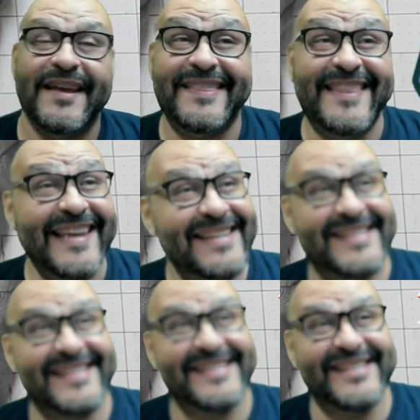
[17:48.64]

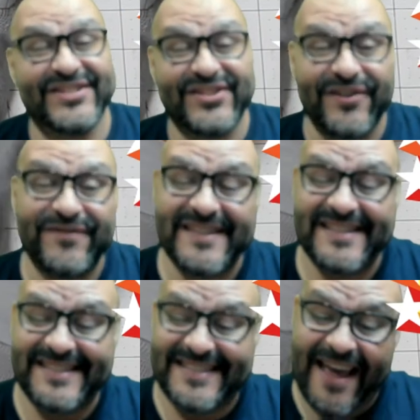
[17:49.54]
This is the Surface
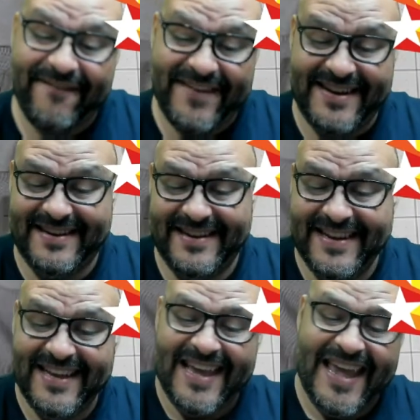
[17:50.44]
7,
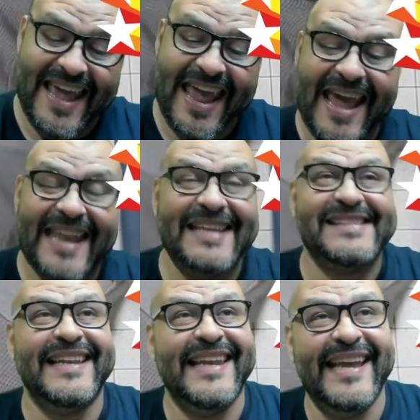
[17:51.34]
and
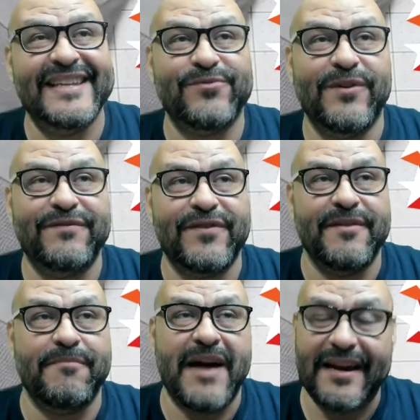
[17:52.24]
it's the latest one from
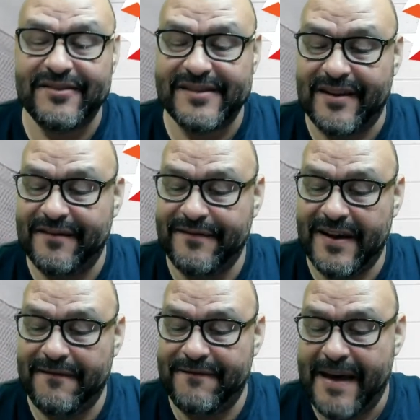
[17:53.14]
the
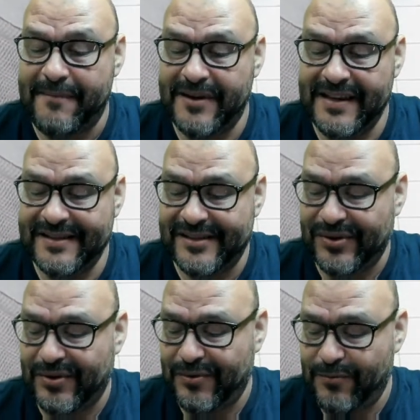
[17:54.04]
Microsoft family.
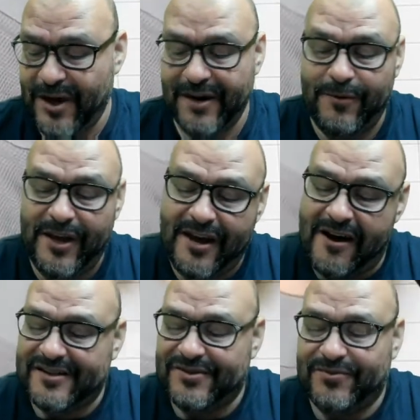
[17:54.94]
So we
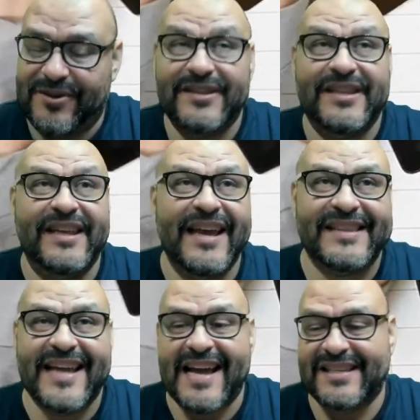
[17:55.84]
also could
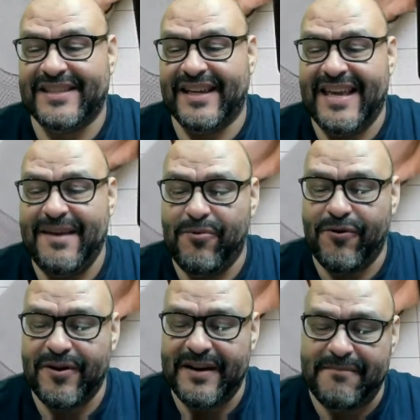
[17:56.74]
attach the
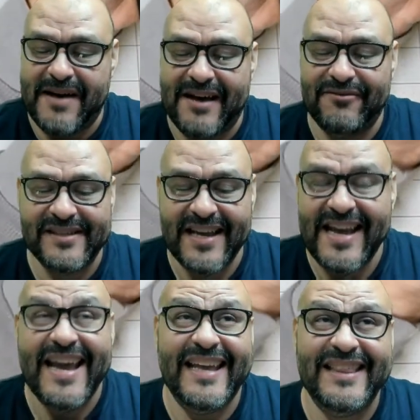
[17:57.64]
keyboard and mouse,
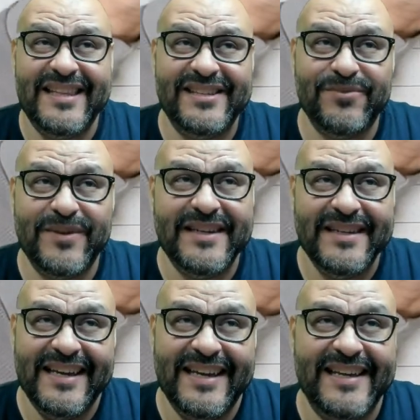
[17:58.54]
and this one
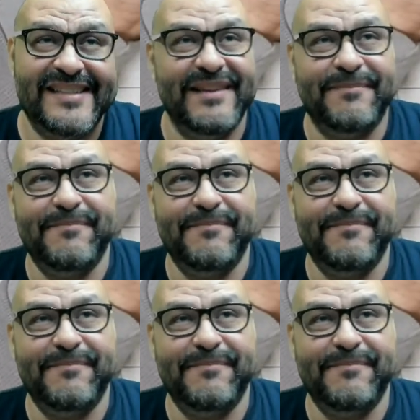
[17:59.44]
is the